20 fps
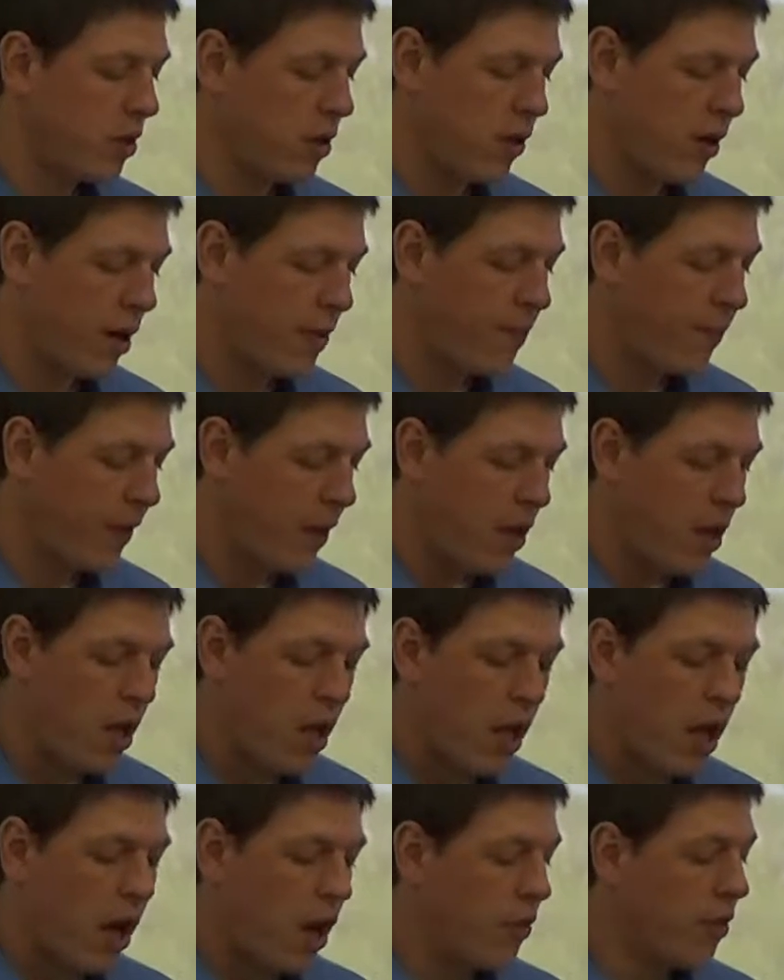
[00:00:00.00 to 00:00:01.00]
All right.
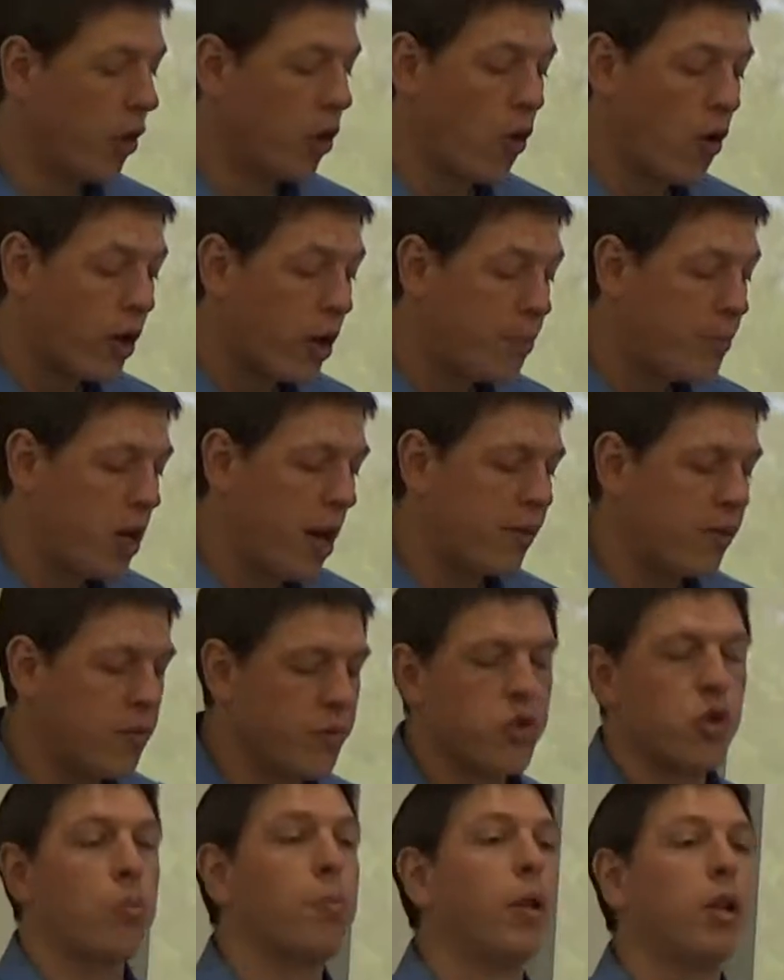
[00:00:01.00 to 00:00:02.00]
The learning
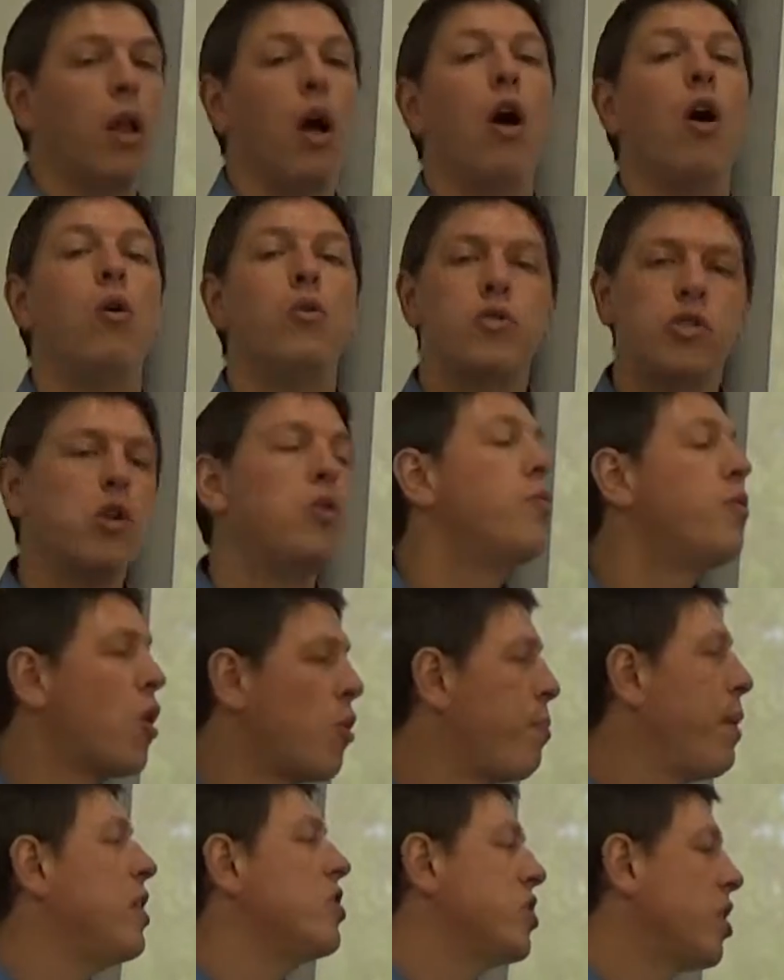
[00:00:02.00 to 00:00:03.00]
objectives are below, so they're
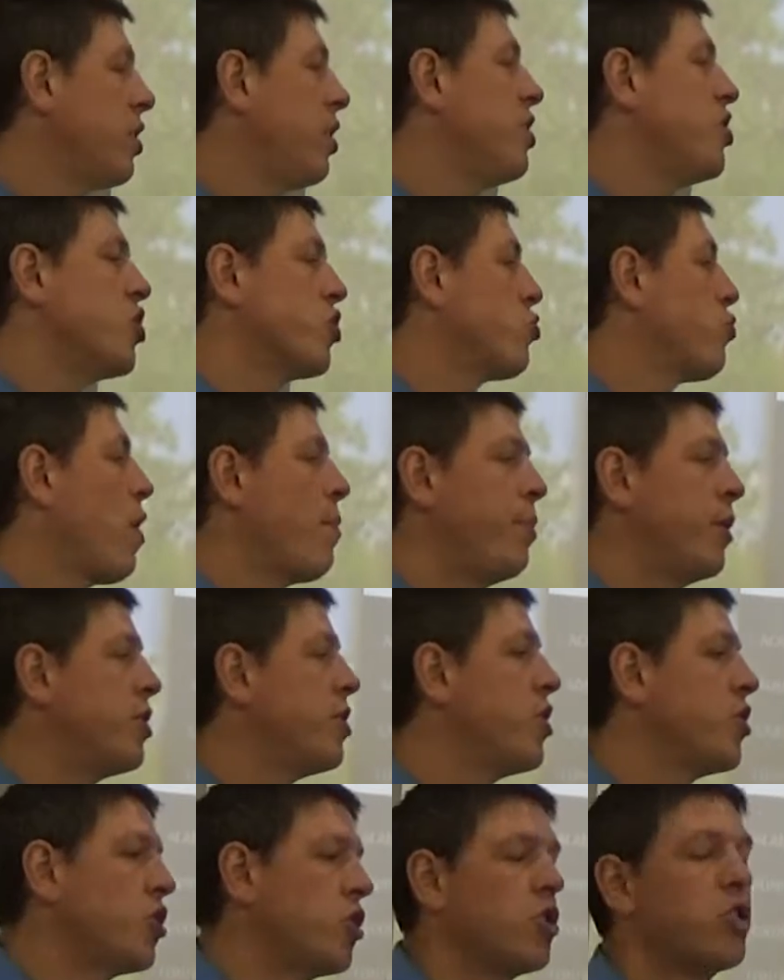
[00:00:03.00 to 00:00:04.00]
basically just
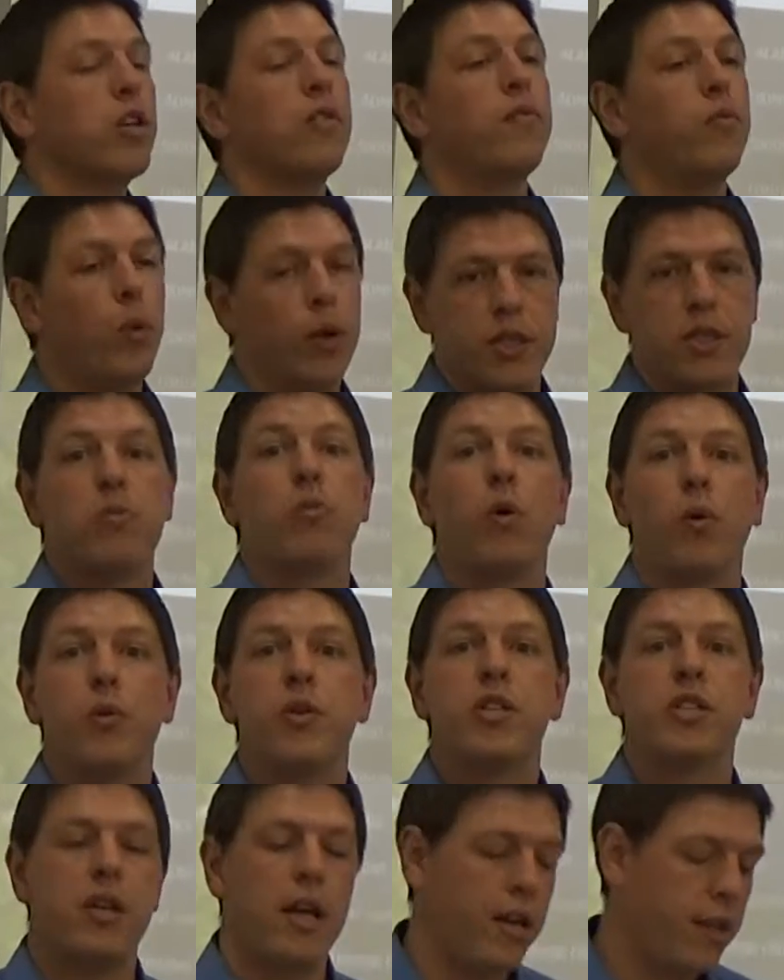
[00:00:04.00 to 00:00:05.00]
repetitious of what was
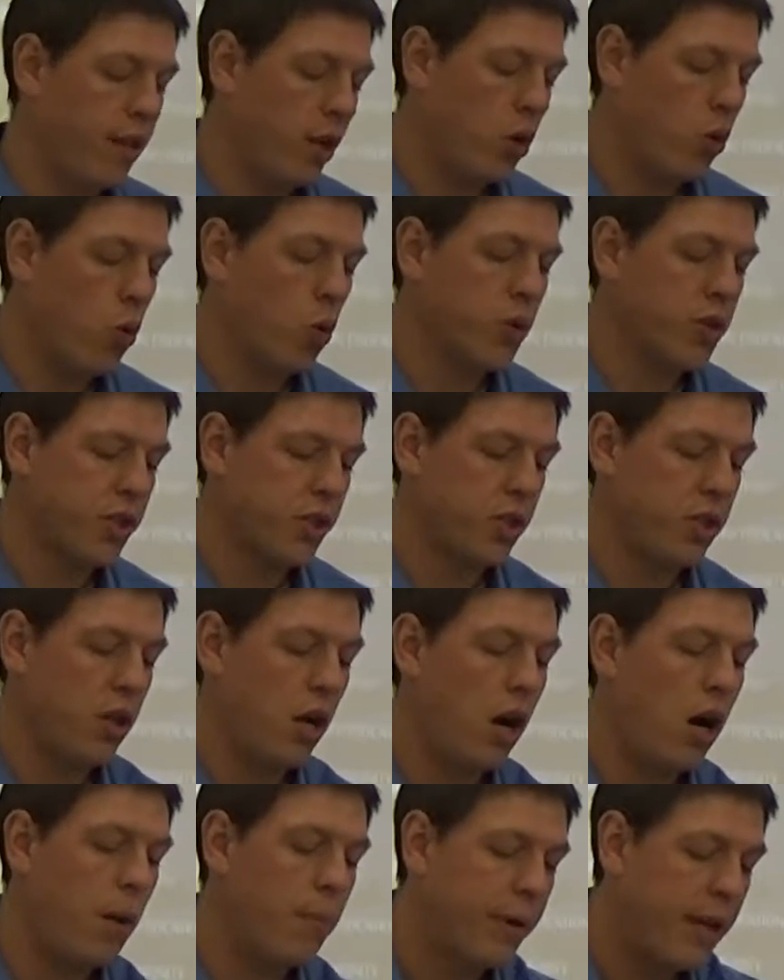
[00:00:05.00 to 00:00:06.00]
said in the course
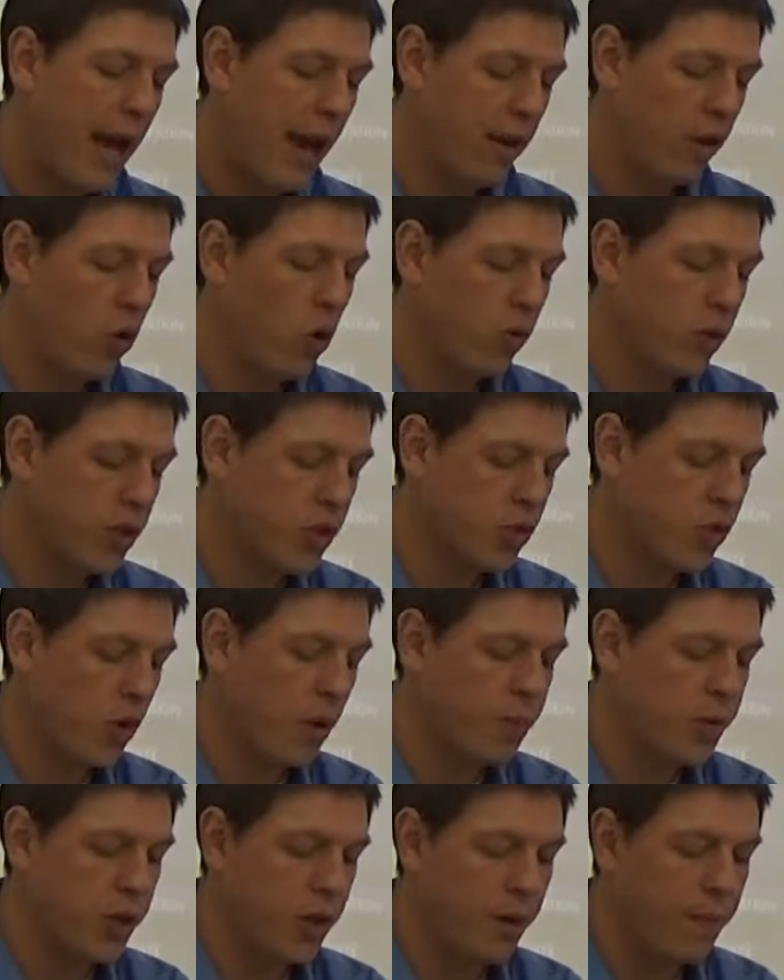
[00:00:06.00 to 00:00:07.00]
catalog
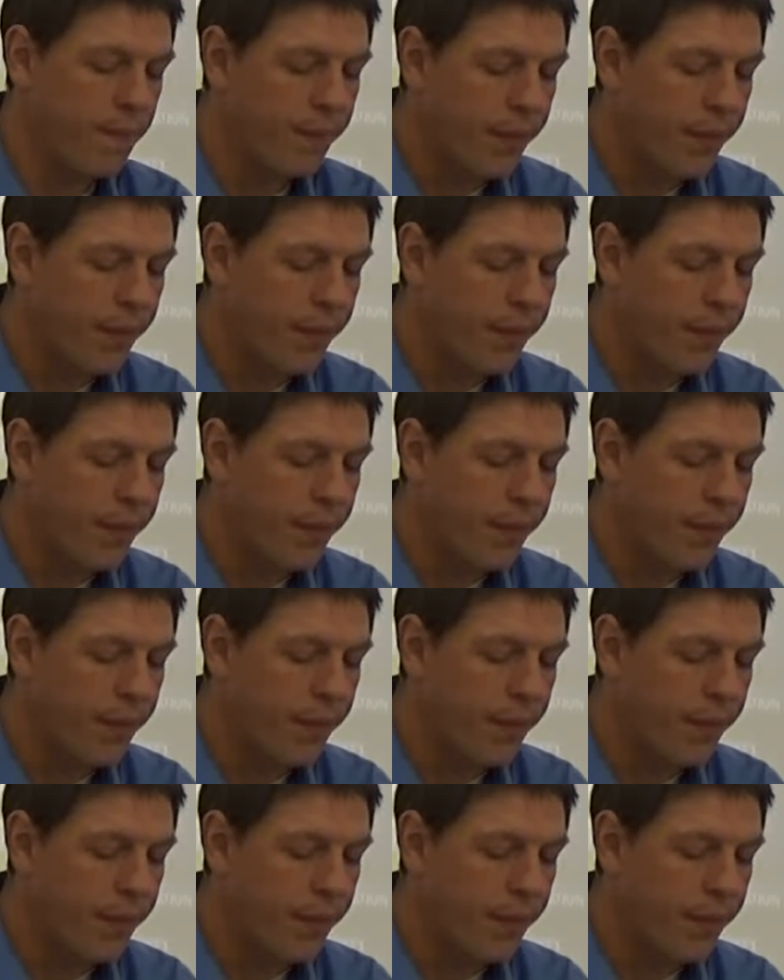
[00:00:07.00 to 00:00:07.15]
description.